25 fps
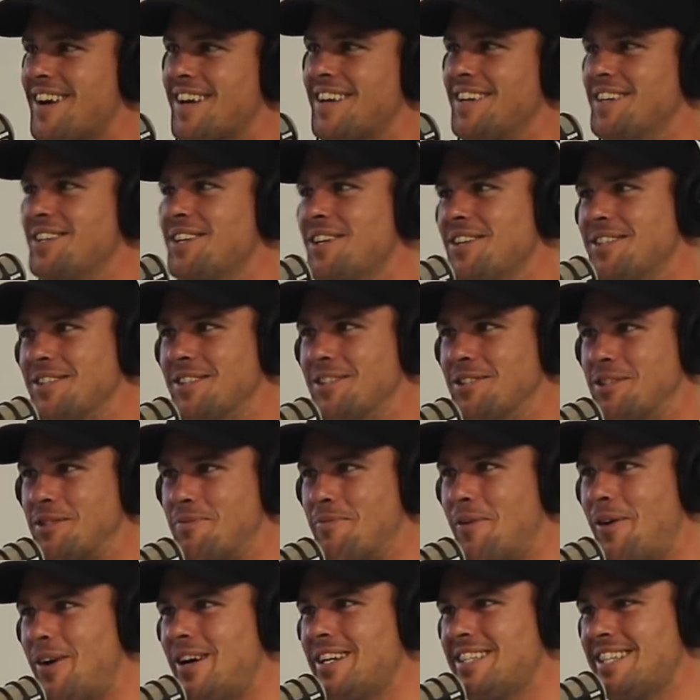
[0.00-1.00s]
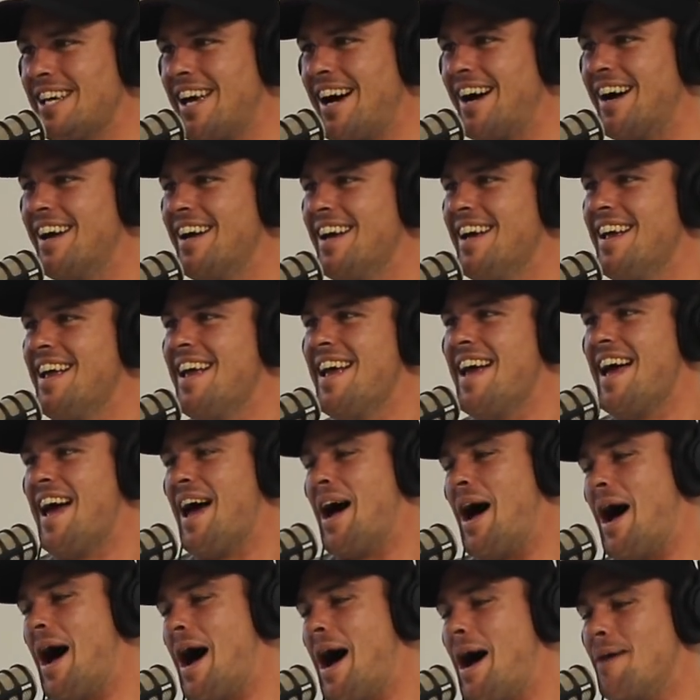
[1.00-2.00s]
These guys little spies out.
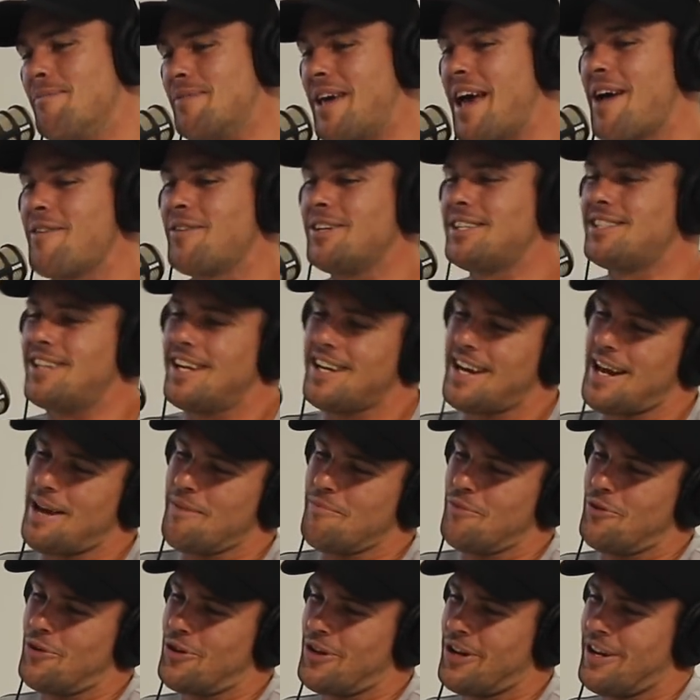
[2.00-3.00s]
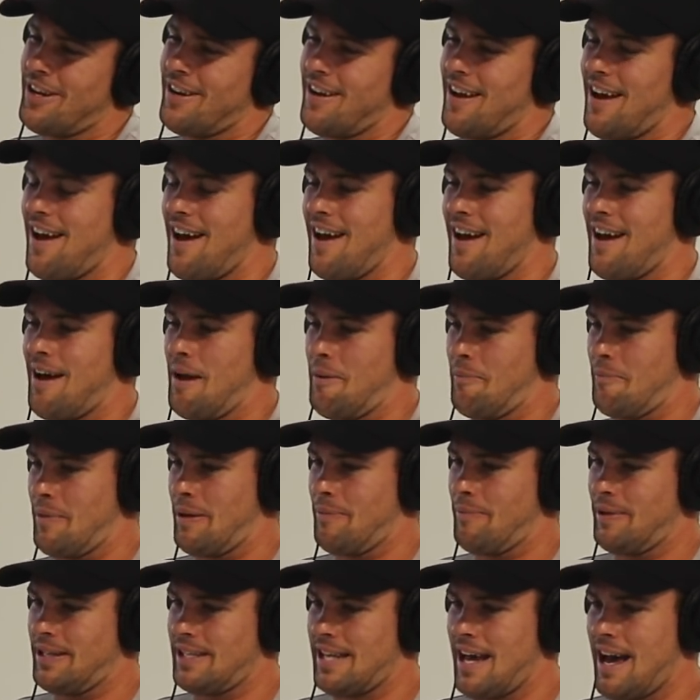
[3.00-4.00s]
Every Sunday morning, me and my
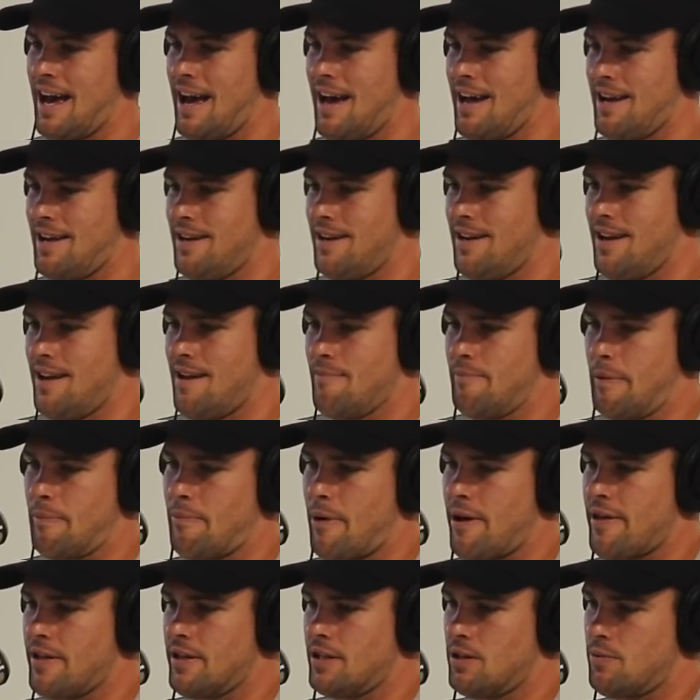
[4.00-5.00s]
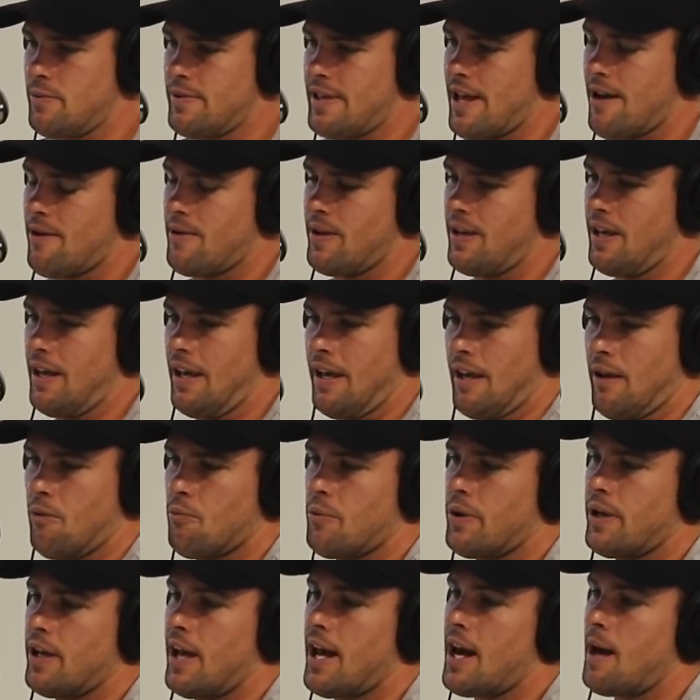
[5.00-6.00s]
dad and my brothers, when they were here, we
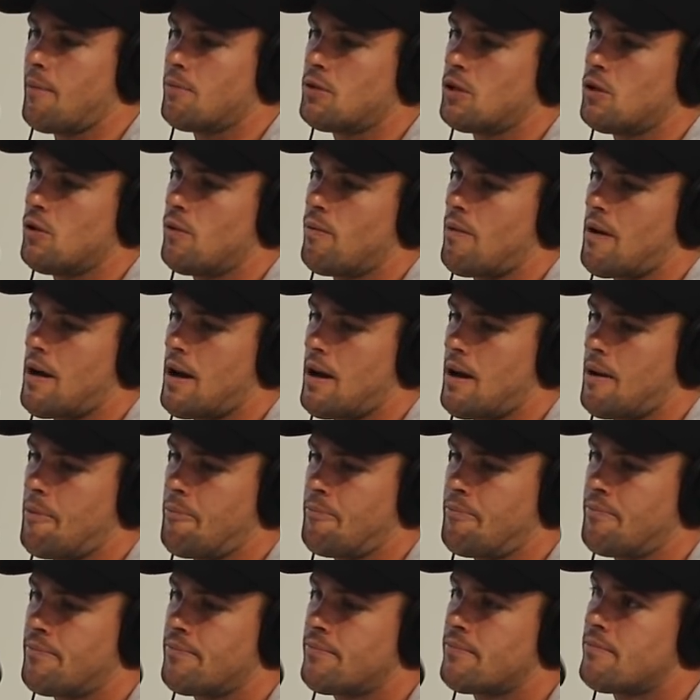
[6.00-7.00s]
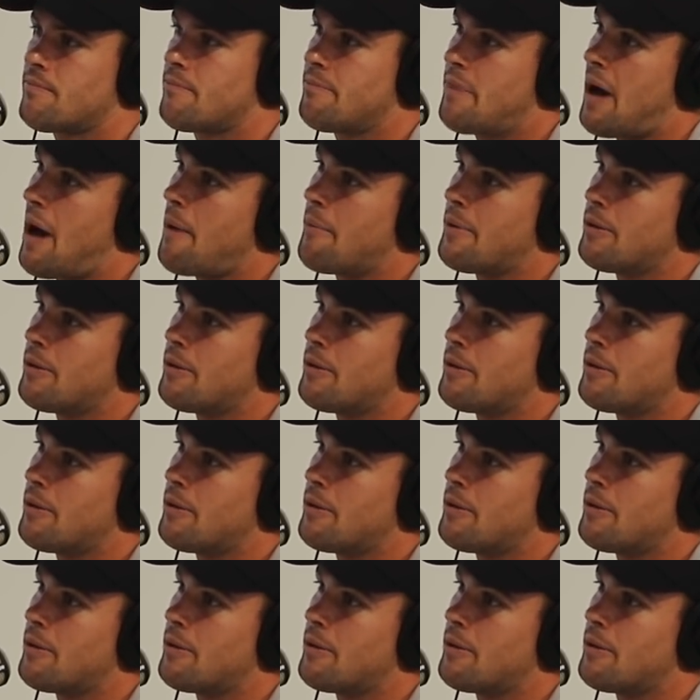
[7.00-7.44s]
head up to Palm Beach.